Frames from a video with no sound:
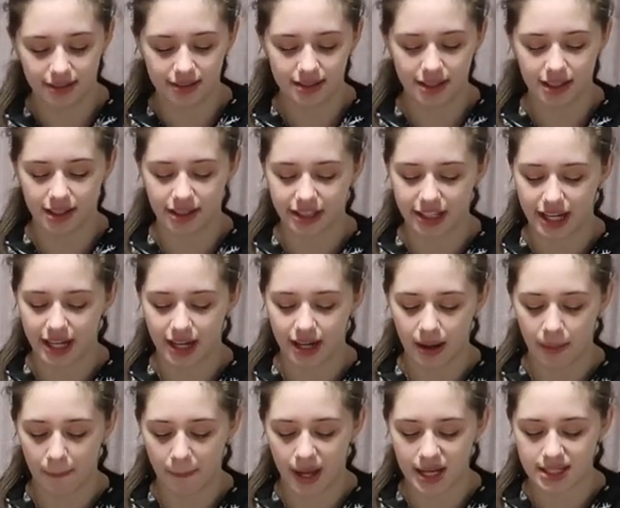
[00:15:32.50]
the
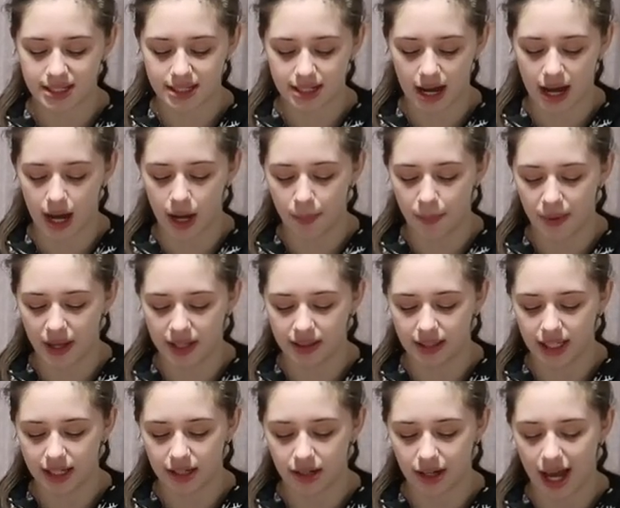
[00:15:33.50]
thing messed up and
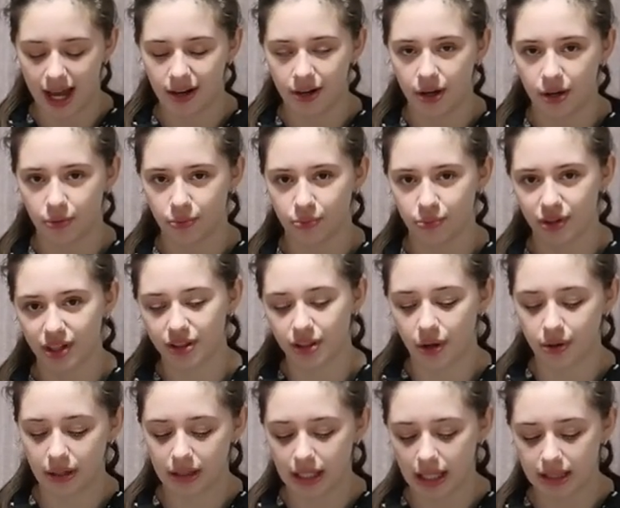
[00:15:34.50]
like, I don't know,
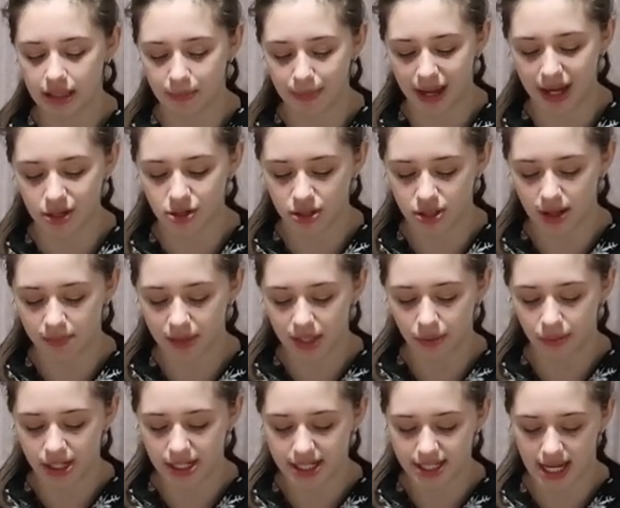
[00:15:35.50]
reloaded like the page or something
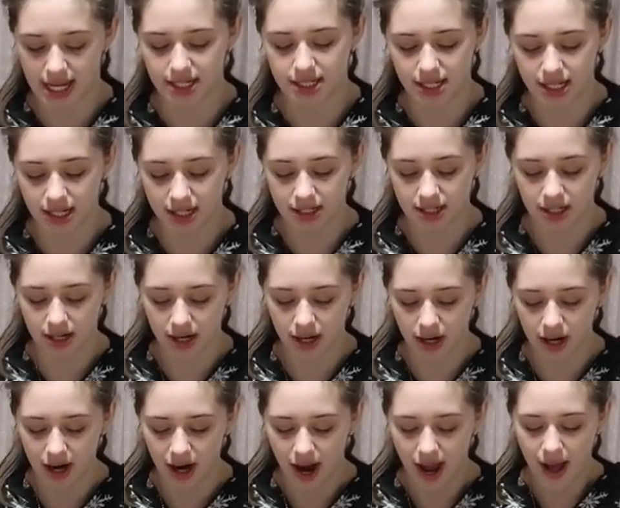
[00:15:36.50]
when it sent it to
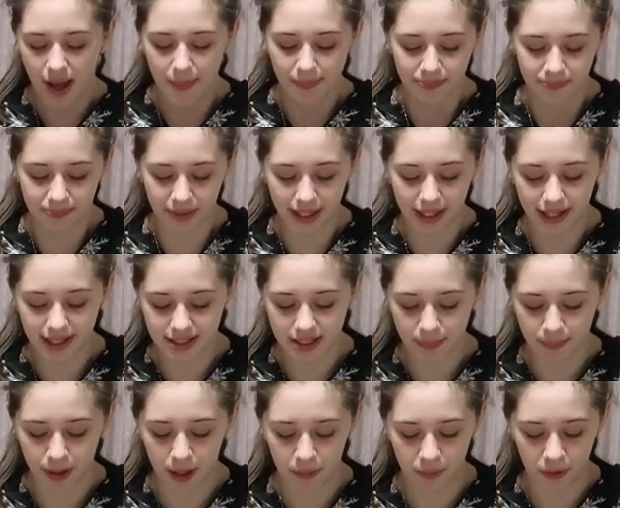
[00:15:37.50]
her, because the
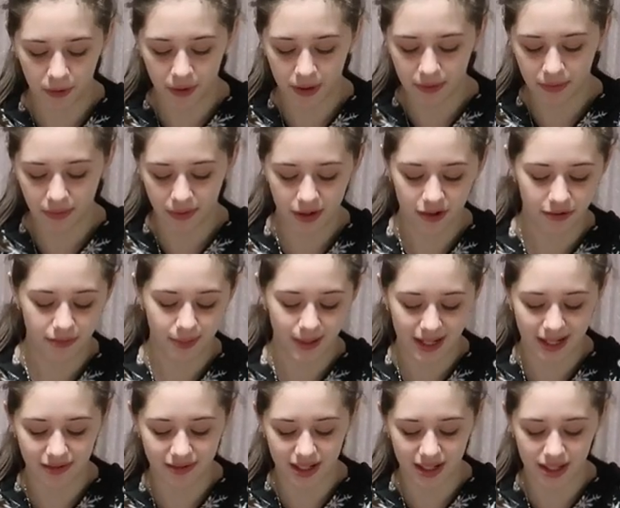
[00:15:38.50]
purple one would have
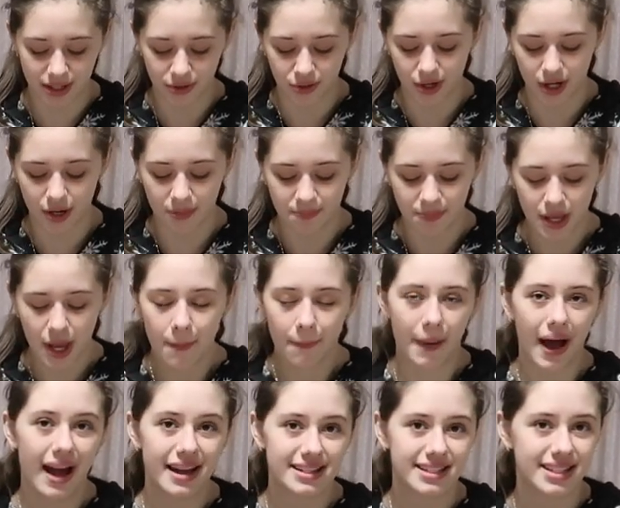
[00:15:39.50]
been even cuter.
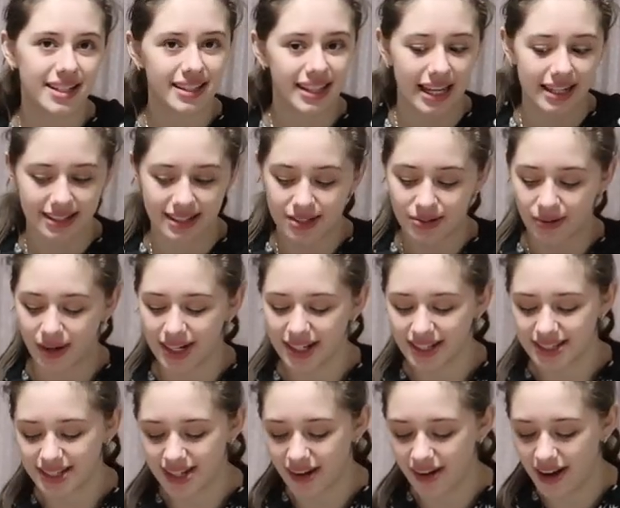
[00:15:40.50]
But I still like this one,
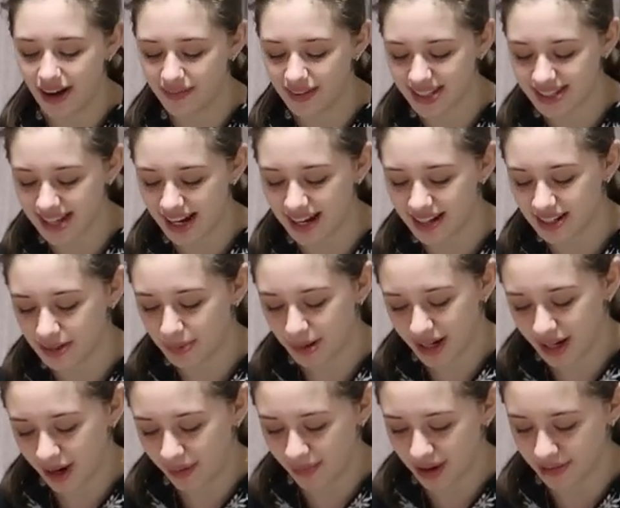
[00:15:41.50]
so I'm excited to
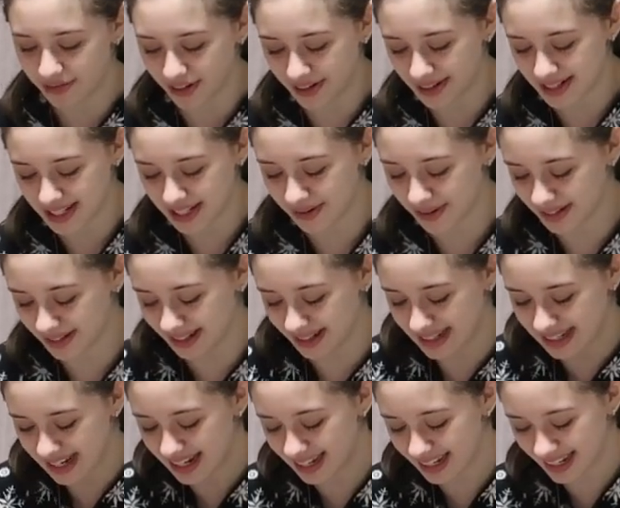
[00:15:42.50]
put it on my phone and see what it
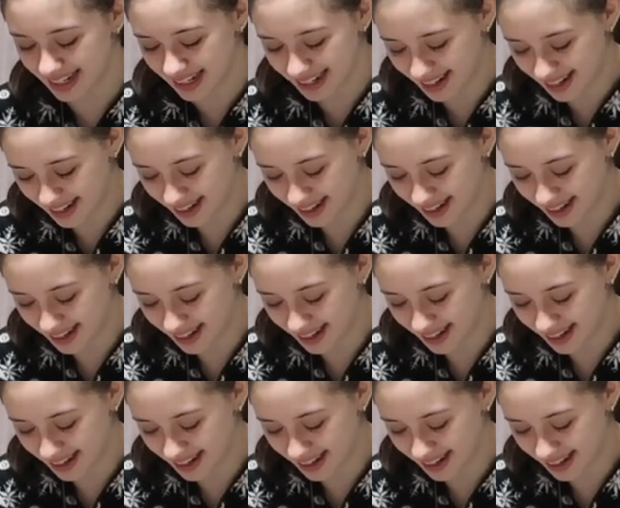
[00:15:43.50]
looks like.